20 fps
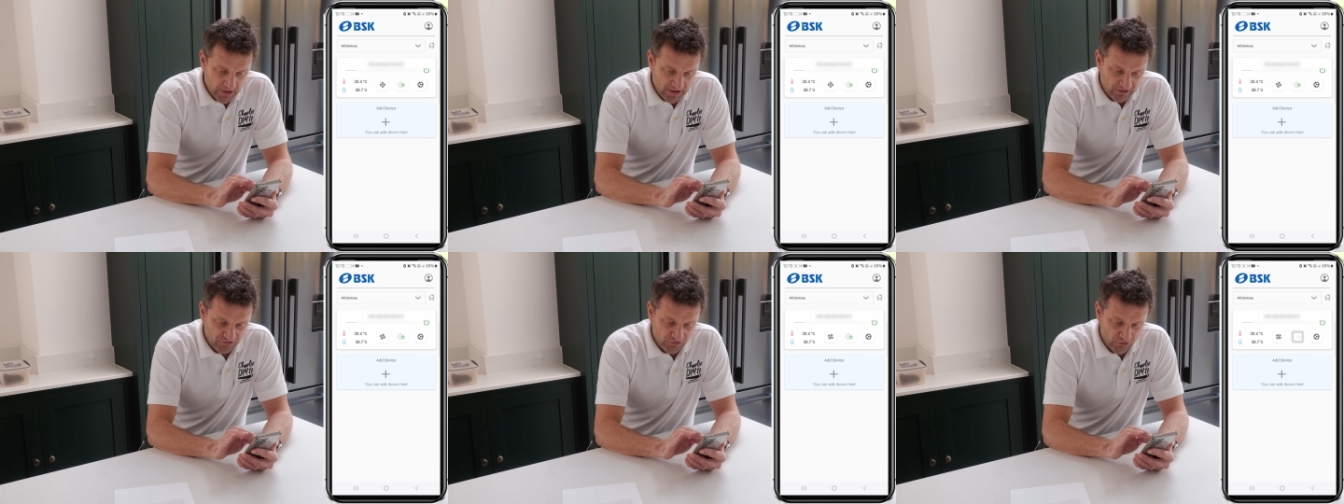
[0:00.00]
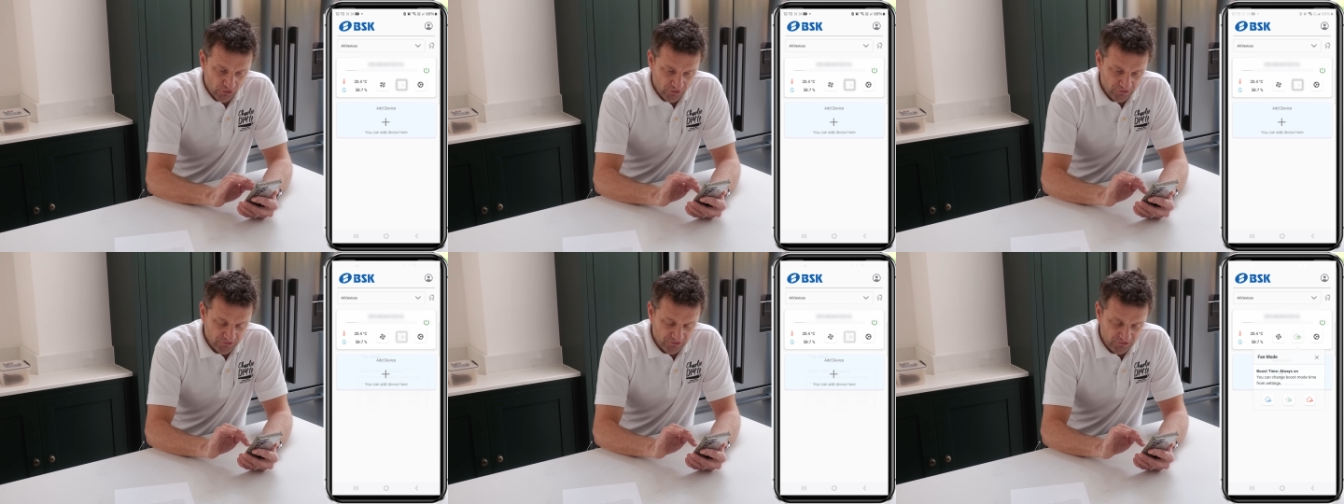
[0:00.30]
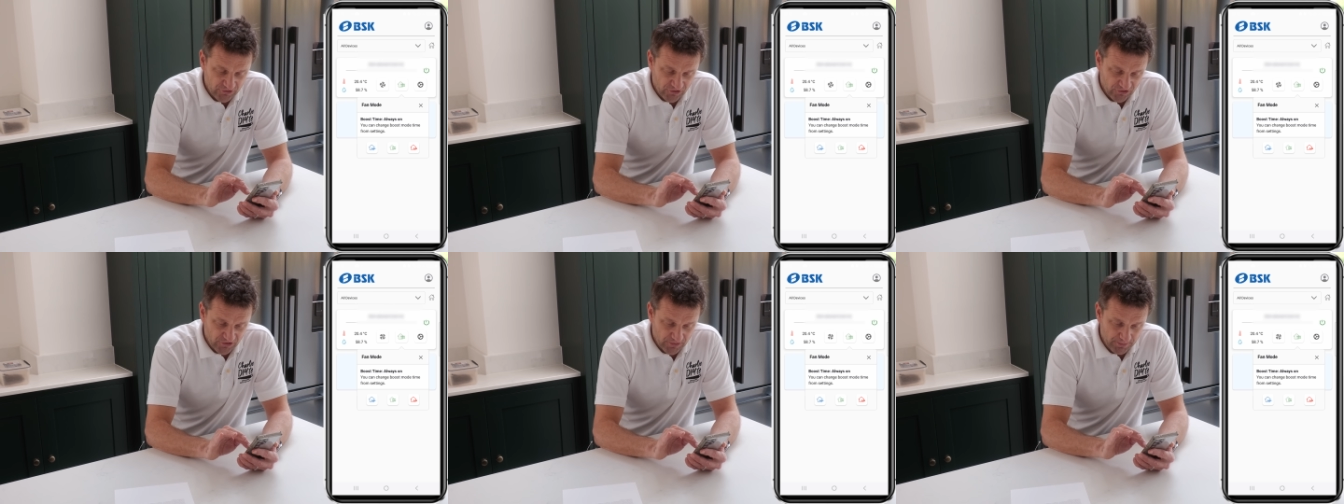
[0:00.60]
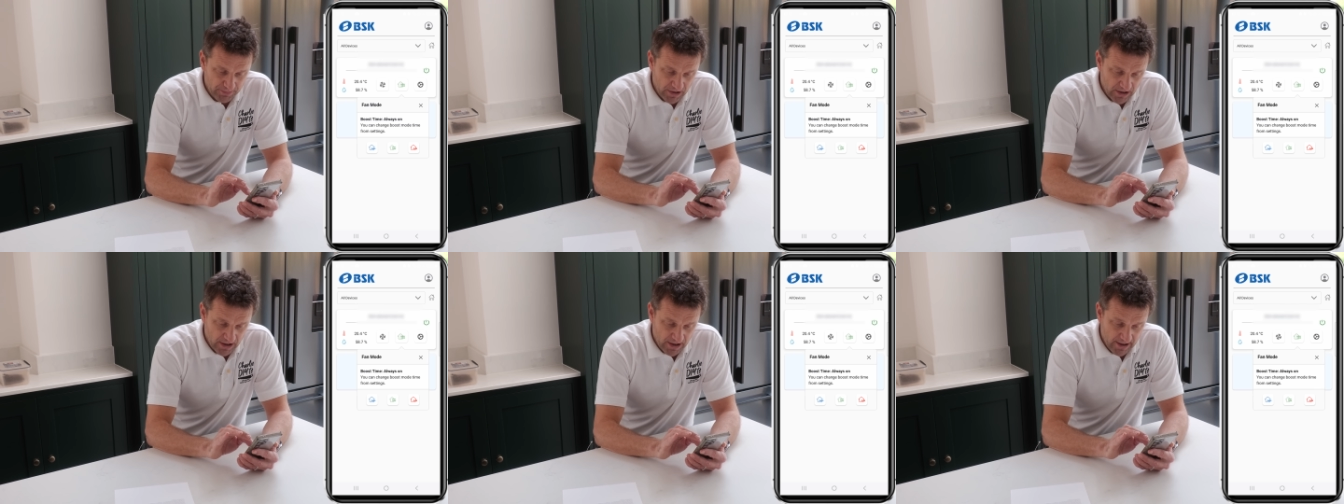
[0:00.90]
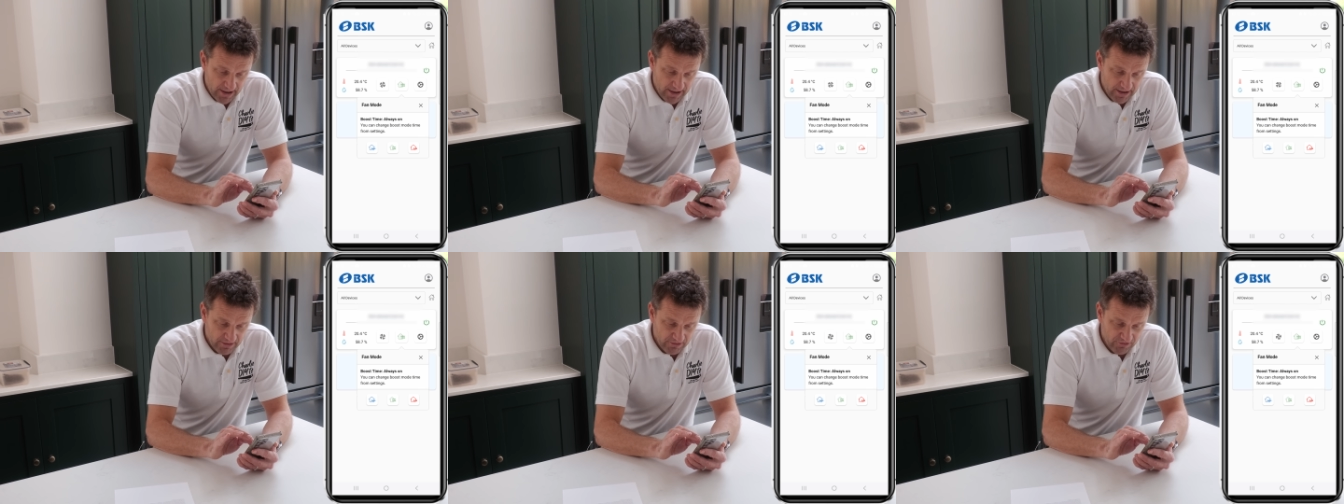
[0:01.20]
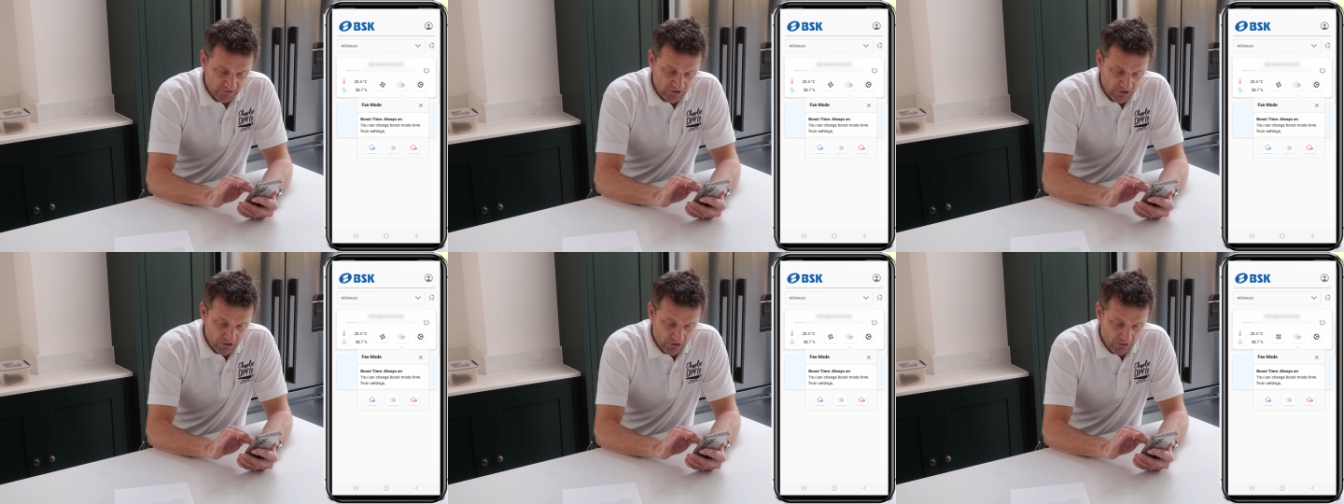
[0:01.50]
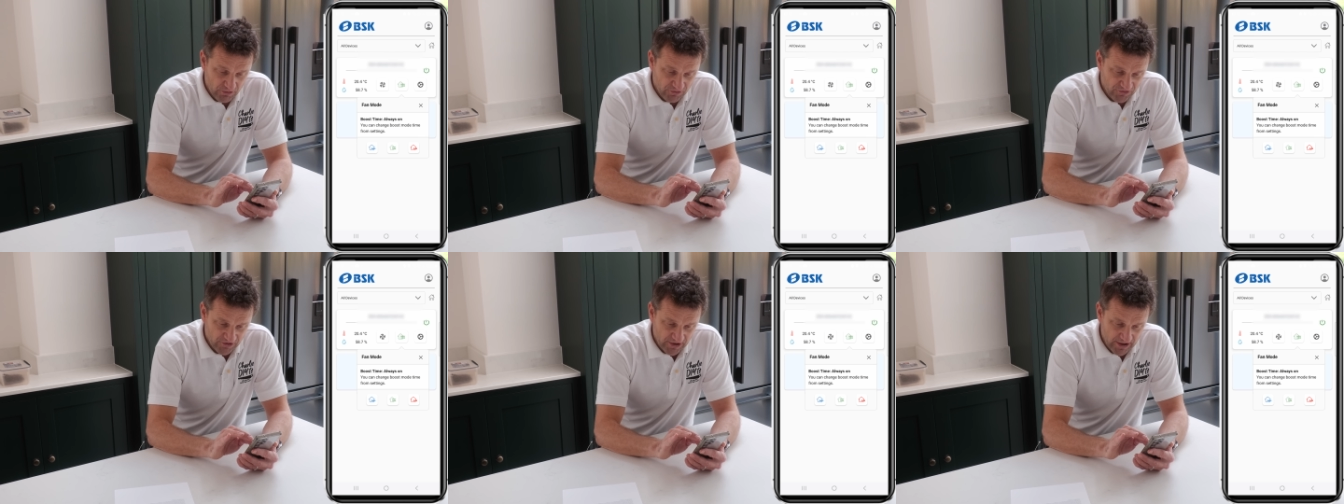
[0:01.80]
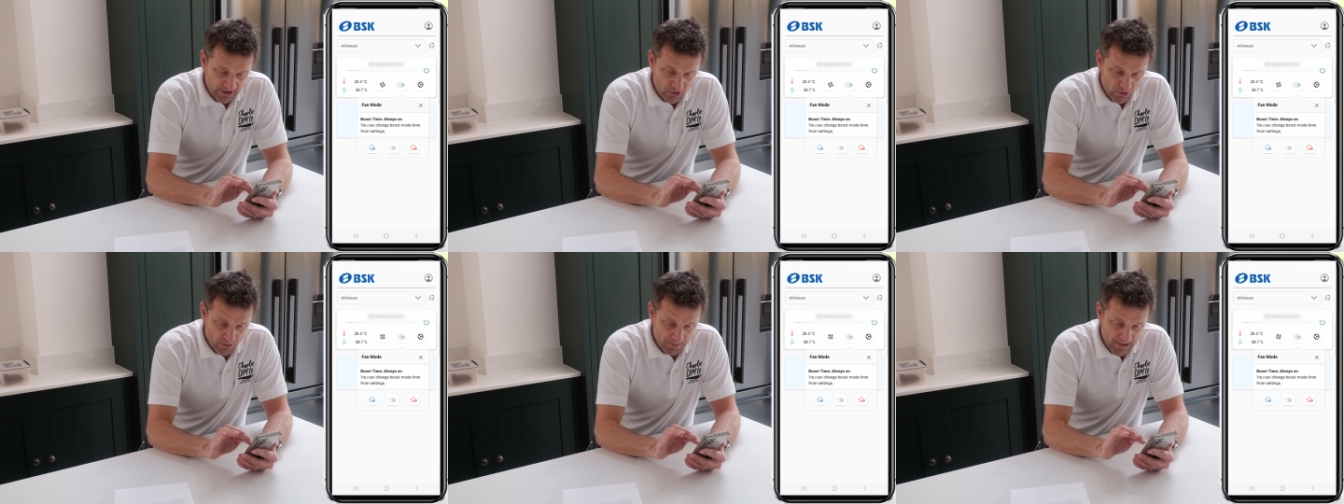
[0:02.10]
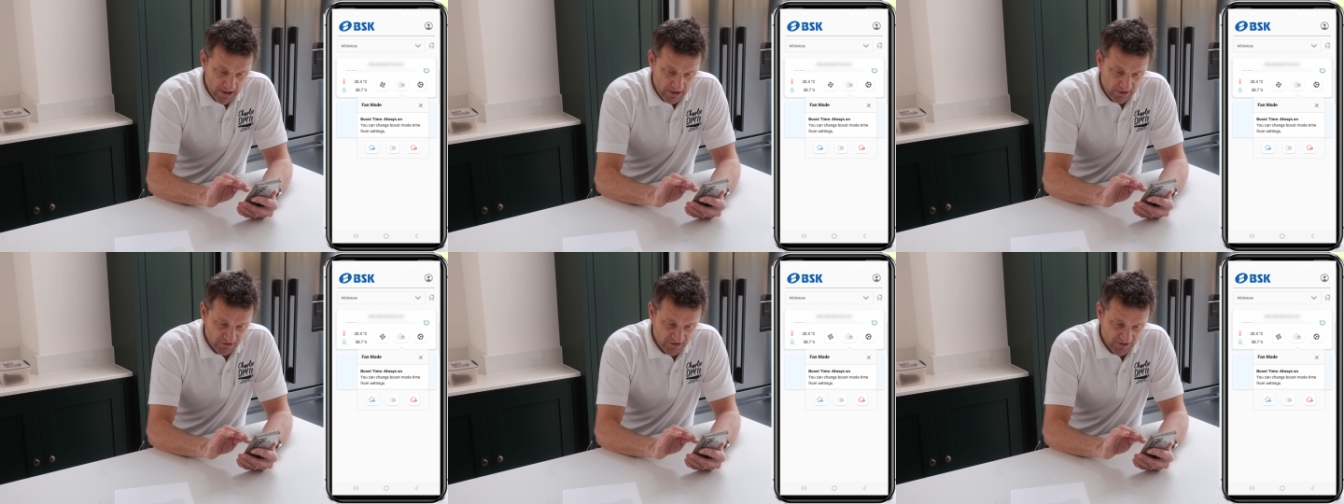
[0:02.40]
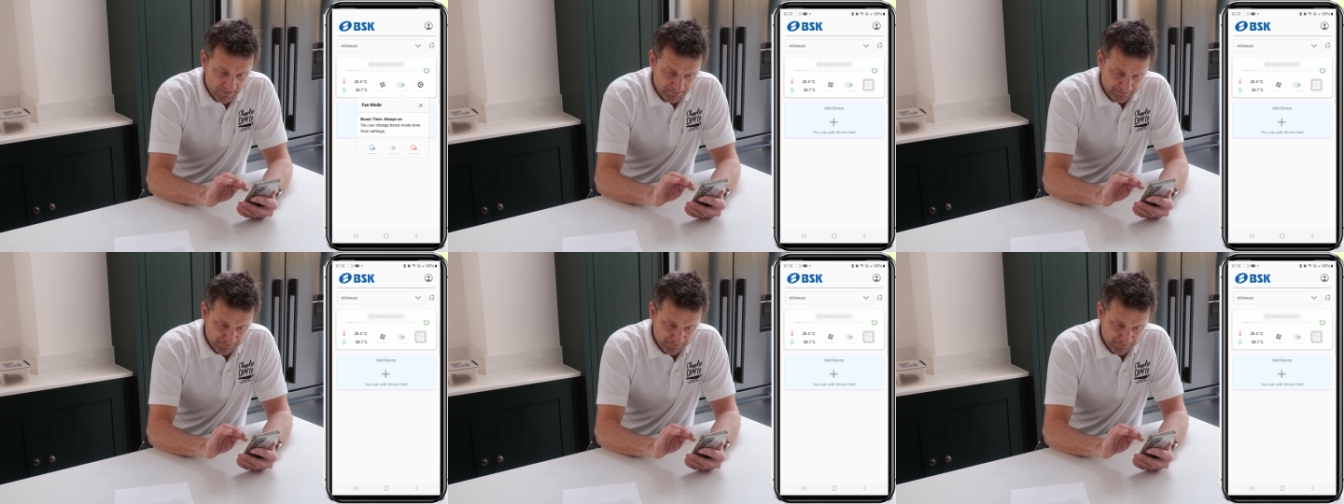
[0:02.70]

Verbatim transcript: exhaust to supply to cycle mode.